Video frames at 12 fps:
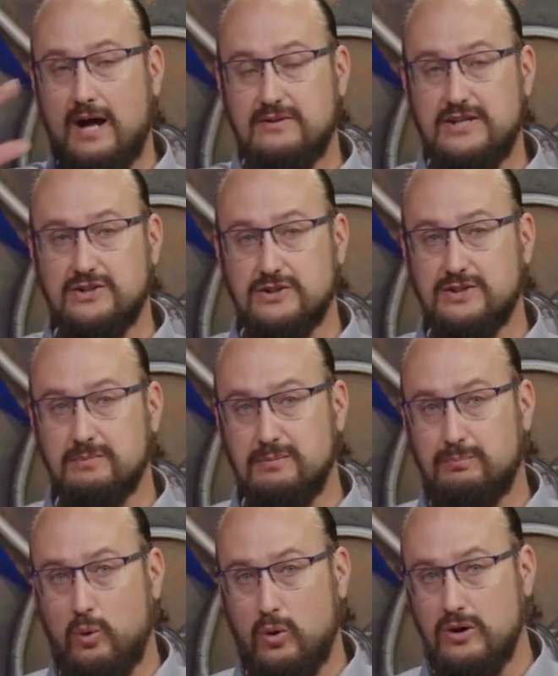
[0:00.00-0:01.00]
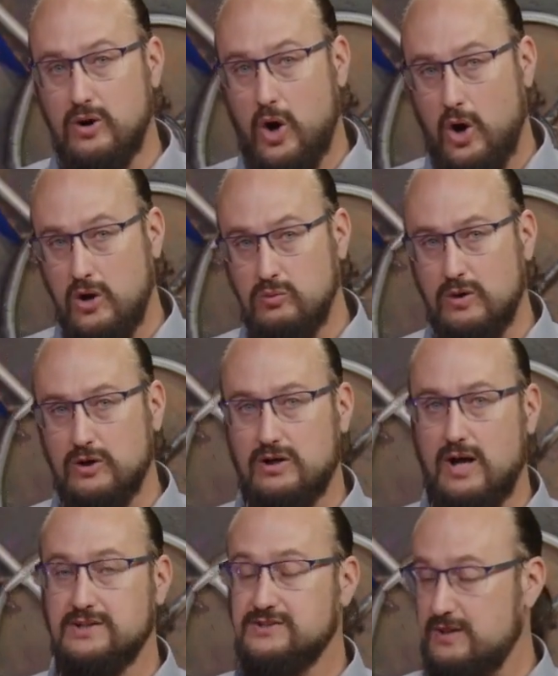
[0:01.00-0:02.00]
These are some important hardware
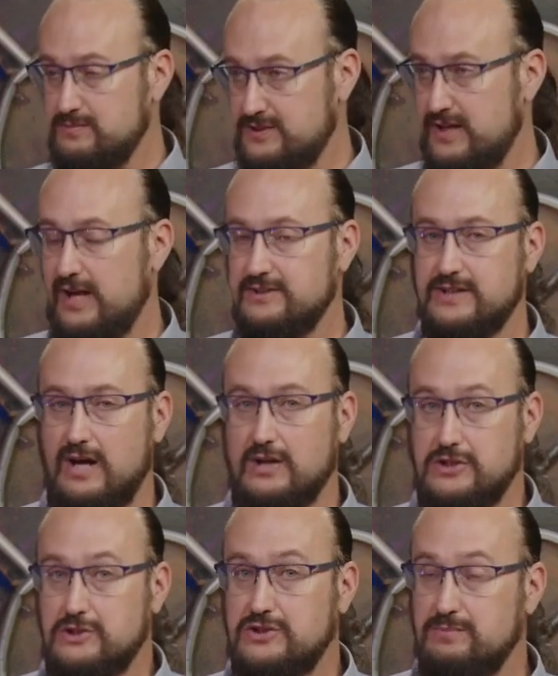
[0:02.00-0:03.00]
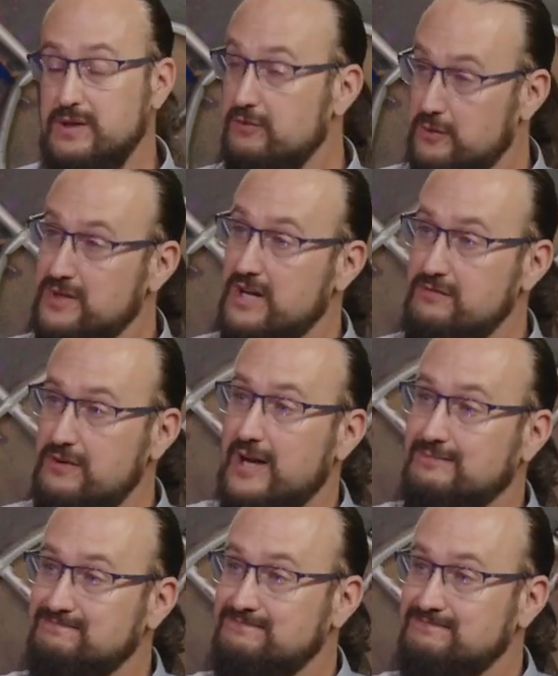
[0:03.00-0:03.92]
concepts that you should be able to identify.